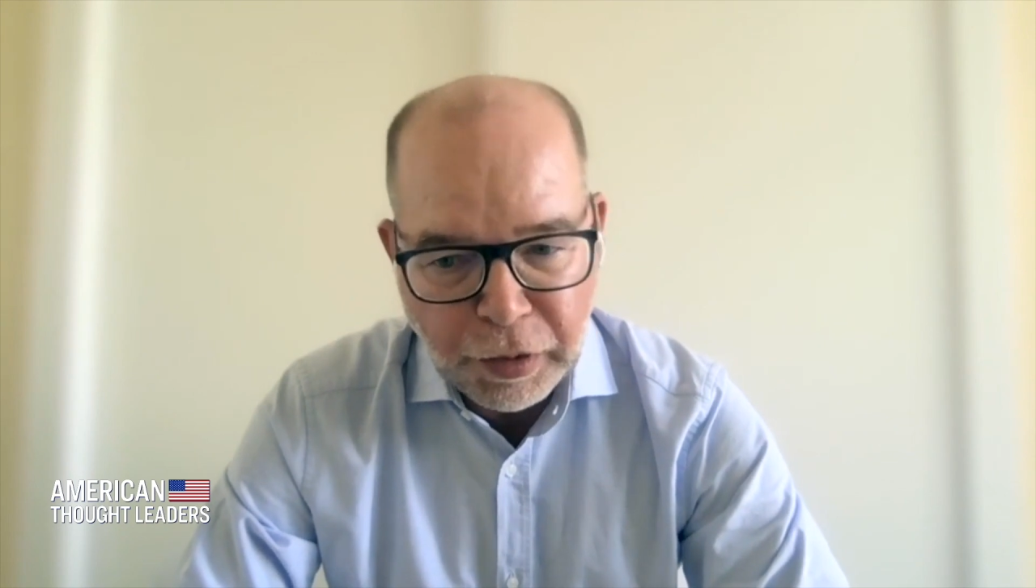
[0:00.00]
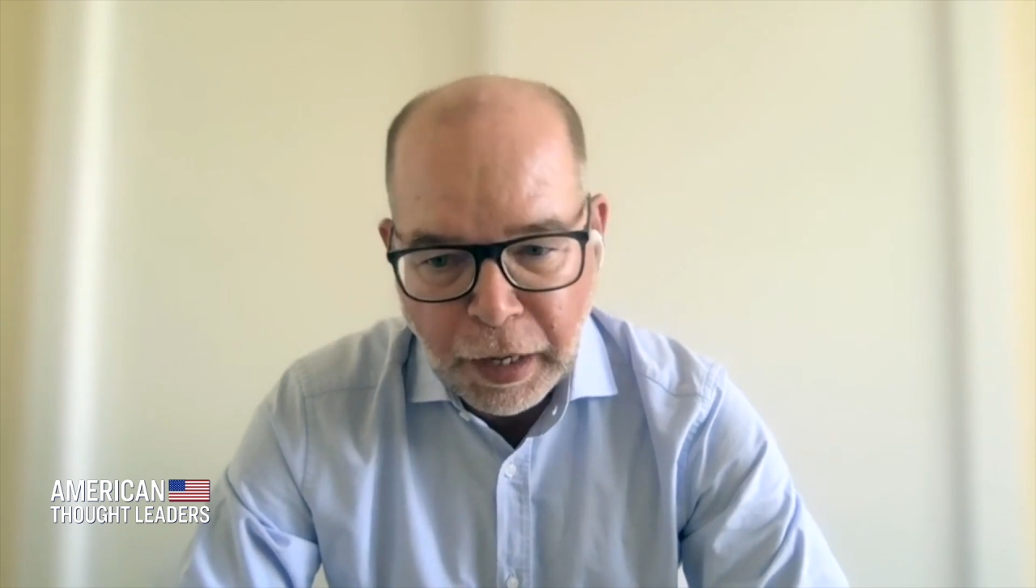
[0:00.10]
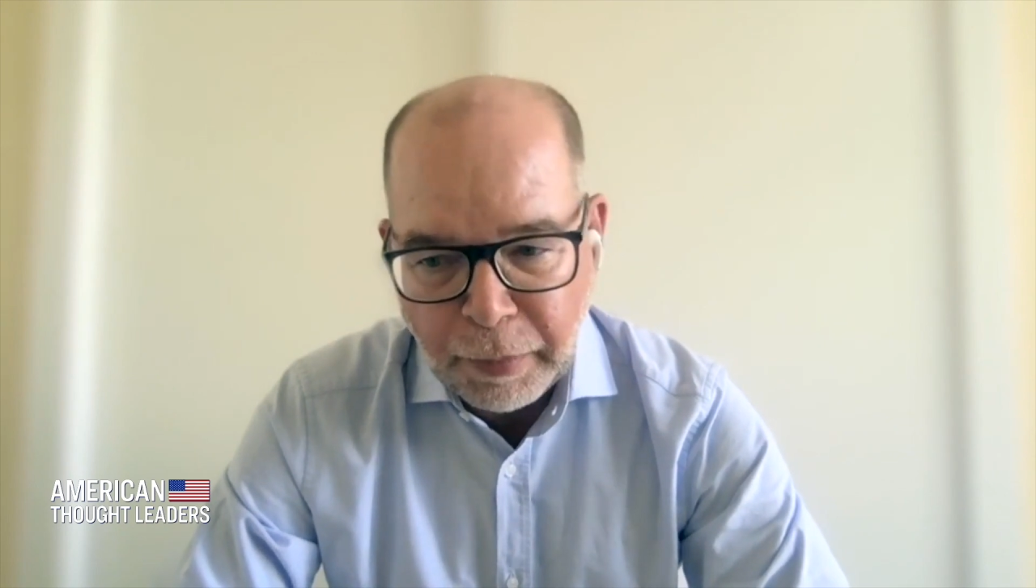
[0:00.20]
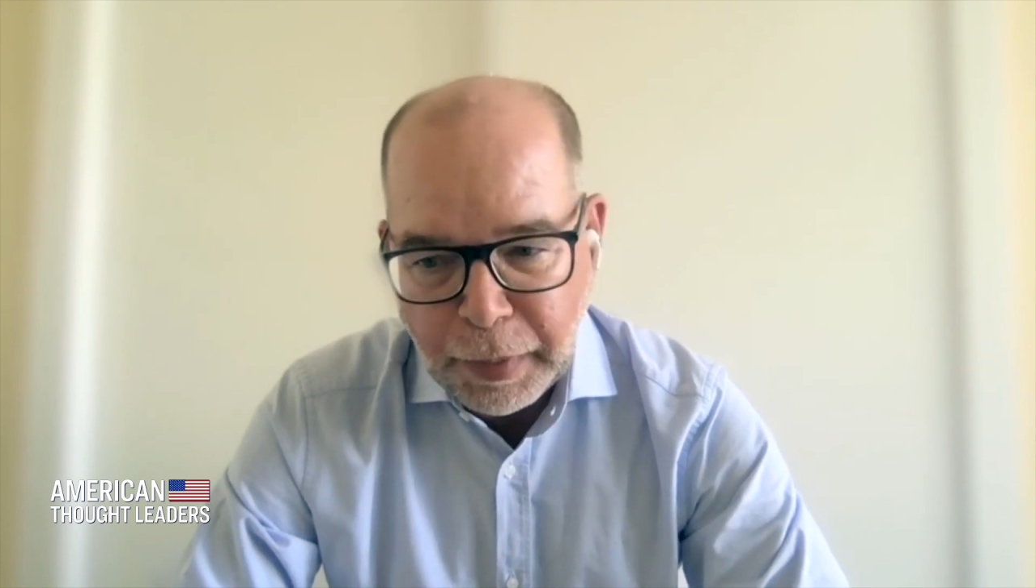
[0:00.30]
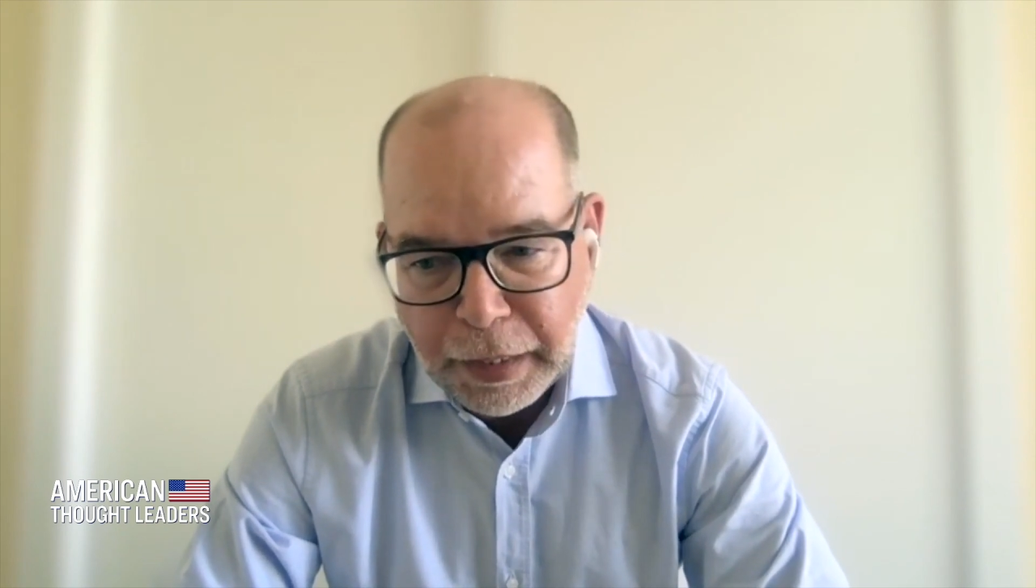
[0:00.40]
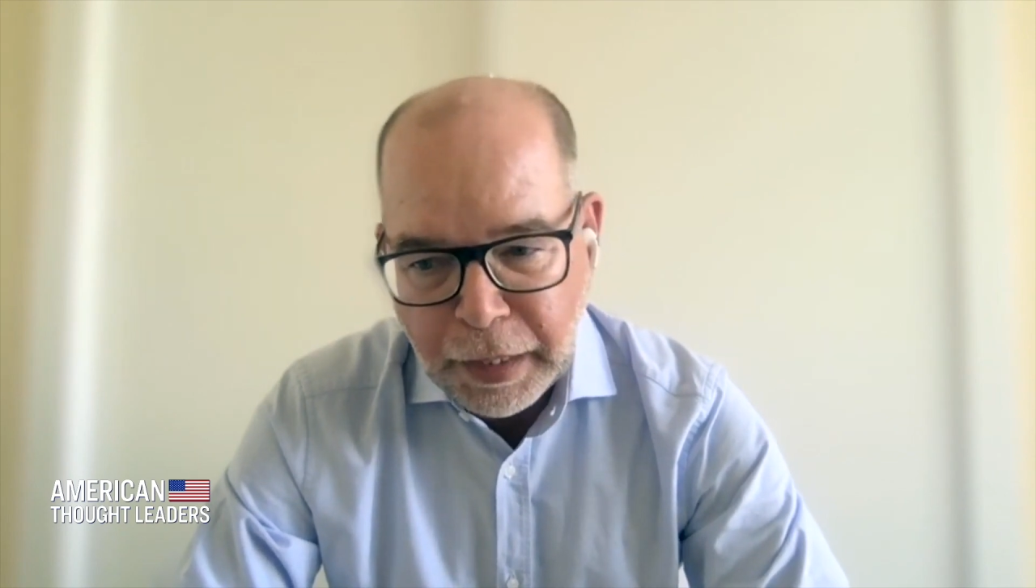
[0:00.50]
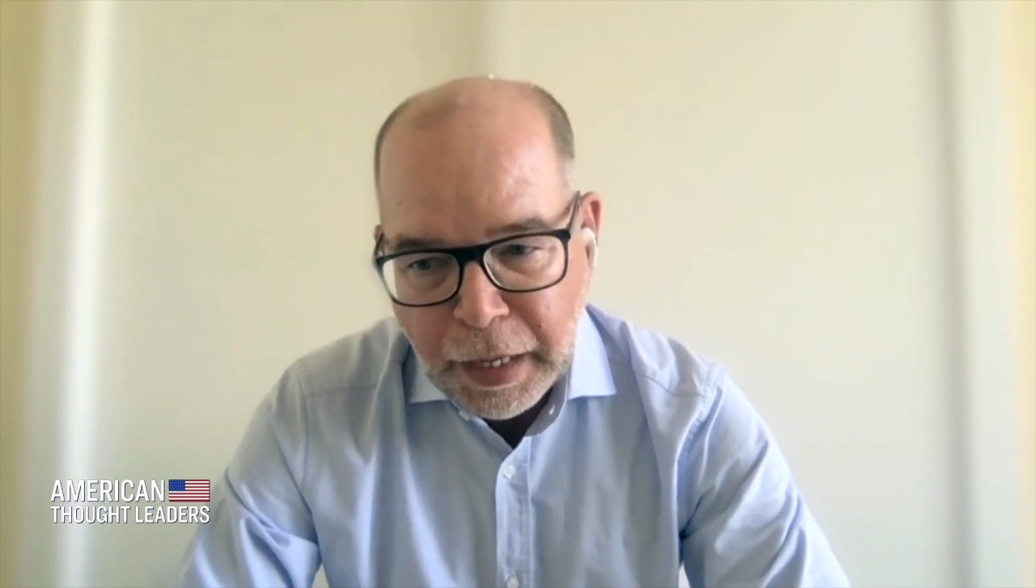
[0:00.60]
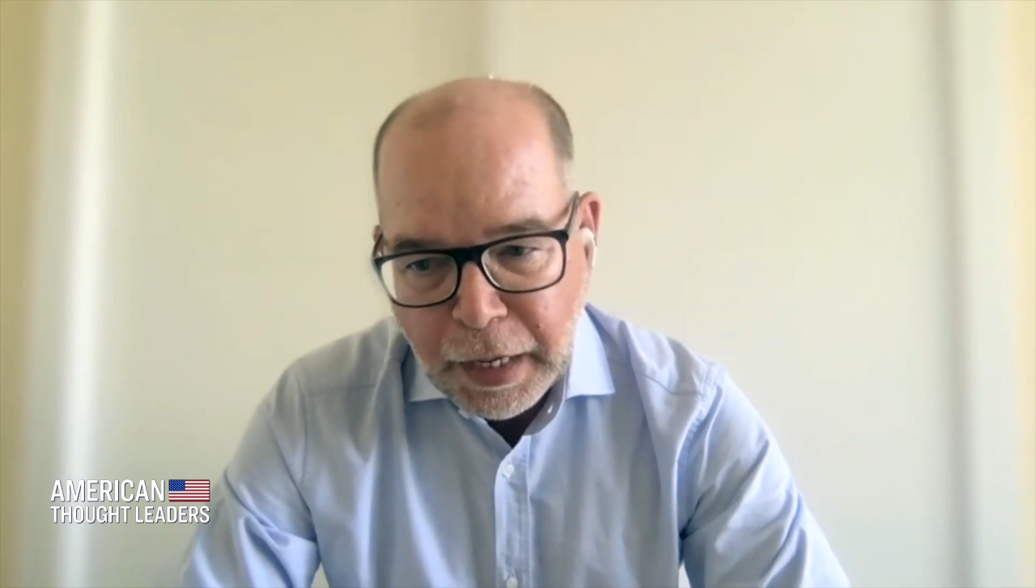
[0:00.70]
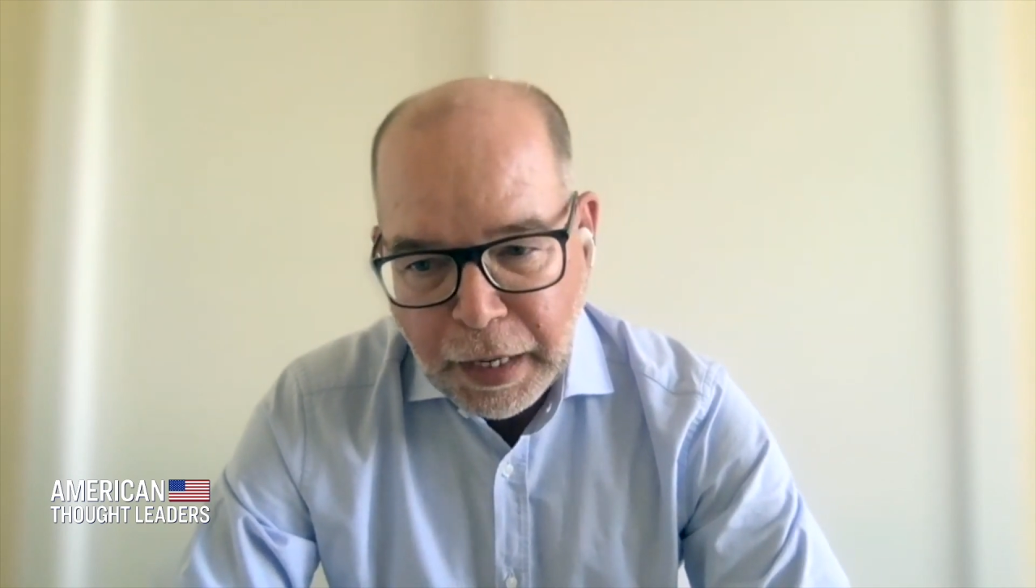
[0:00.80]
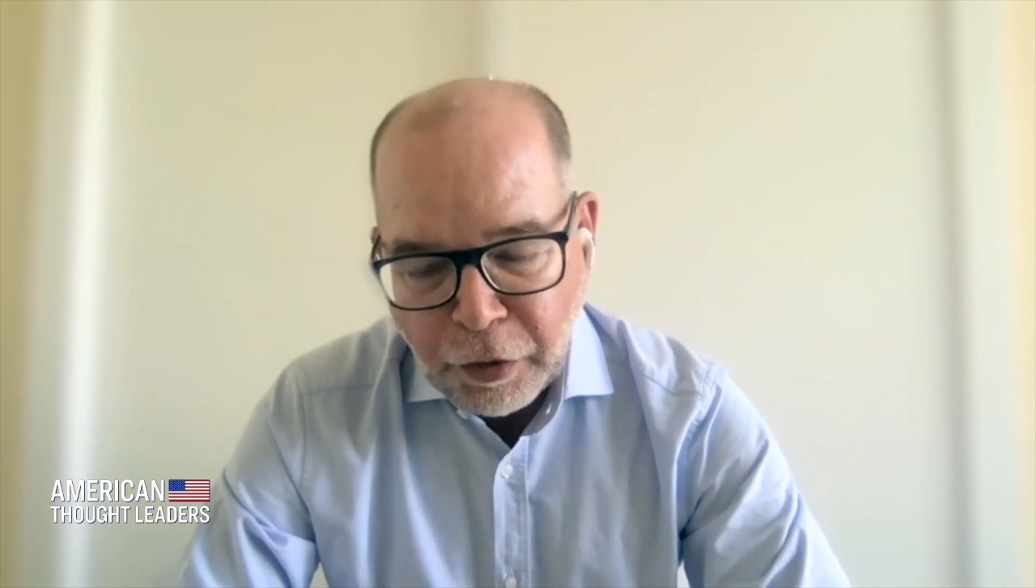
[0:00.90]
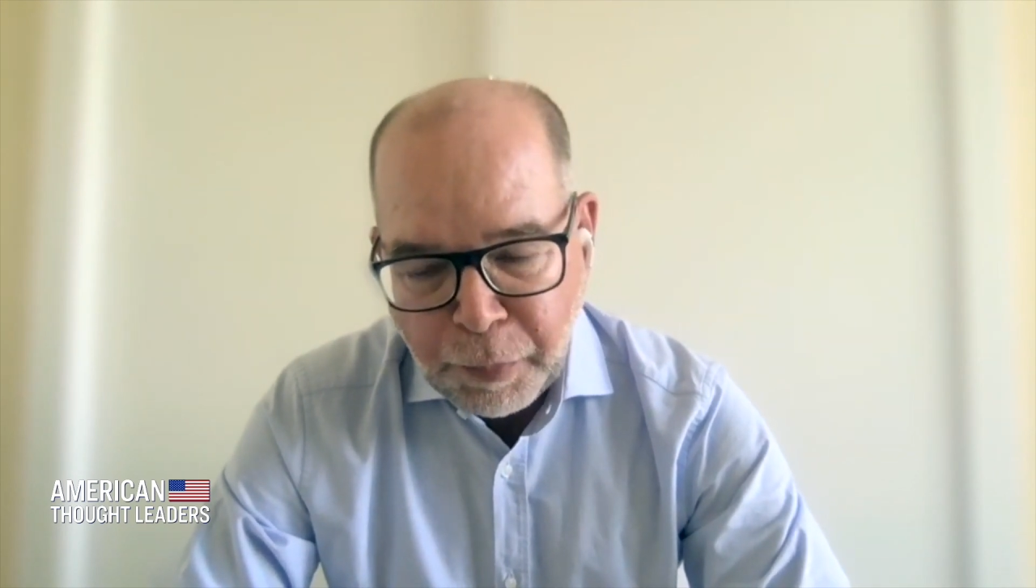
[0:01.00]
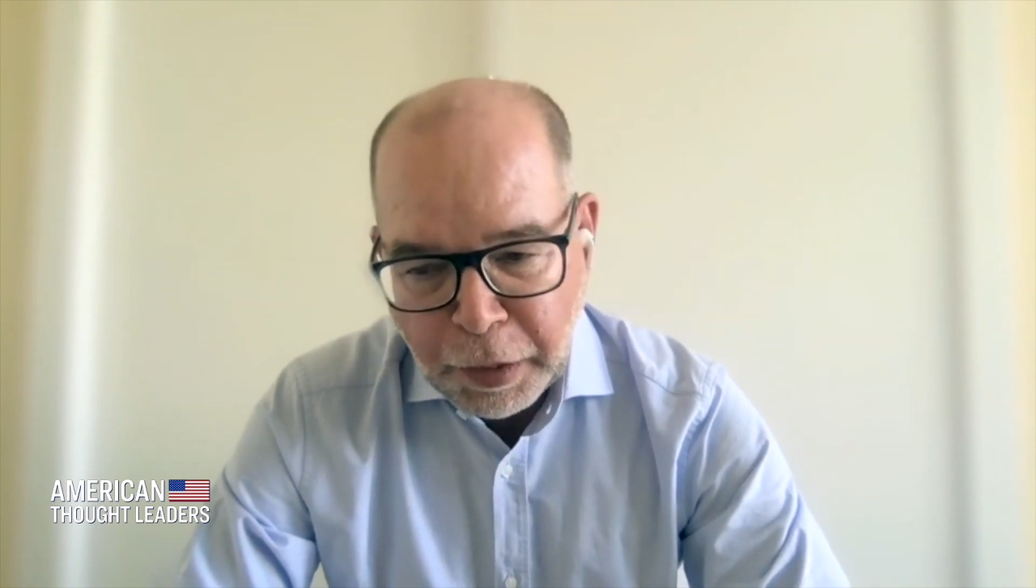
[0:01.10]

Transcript: Um, It's